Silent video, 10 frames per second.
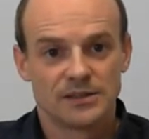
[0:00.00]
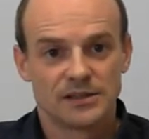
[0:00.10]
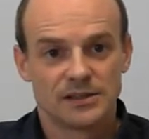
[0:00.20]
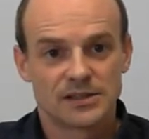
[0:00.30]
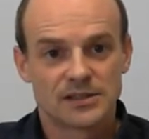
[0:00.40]

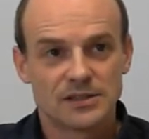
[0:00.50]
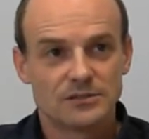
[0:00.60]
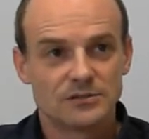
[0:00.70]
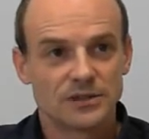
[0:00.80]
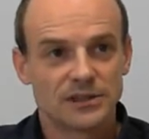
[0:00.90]

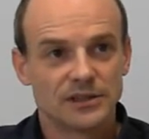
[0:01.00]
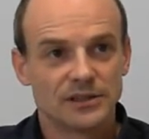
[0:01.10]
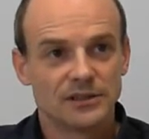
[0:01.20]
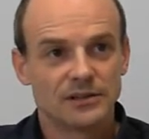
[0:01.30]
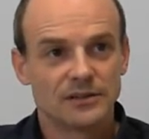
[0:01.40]

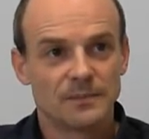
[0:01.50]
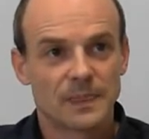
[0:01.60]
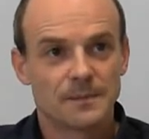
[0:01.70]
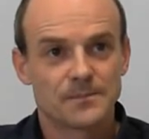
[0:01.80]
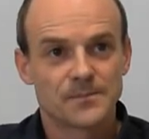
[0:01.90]
So,
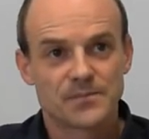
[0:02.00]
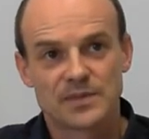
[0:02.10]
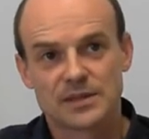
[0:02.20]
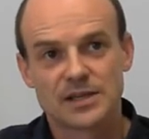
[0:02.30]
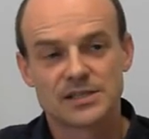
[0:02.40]

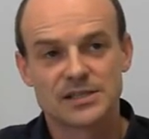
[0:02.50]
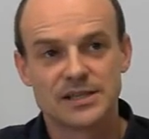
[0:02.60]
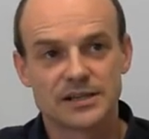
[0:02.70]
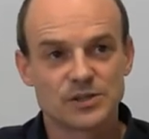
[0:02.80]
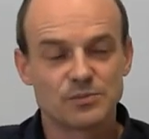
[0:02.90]
thus
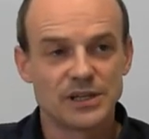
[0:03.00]
there has been